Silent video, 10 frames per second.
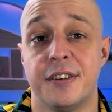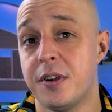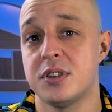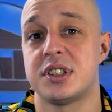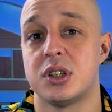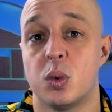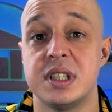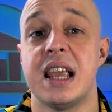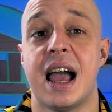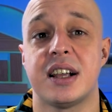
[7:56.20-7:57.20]
The first
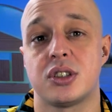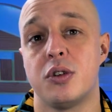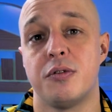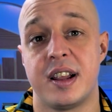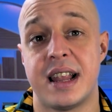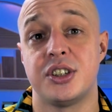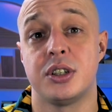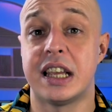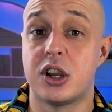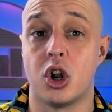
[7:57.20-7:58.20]
was the Act on
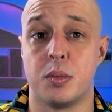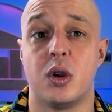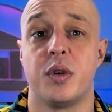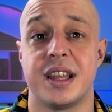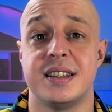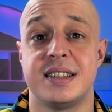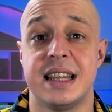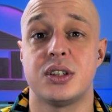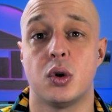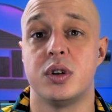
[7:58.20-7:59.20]
Financial Economy within
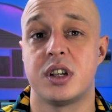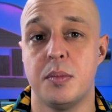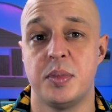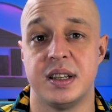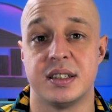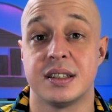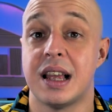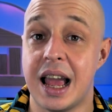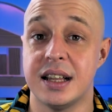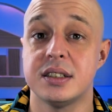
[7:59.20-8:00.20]
state-owned companies.
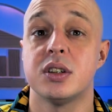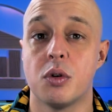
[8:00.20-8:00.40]
And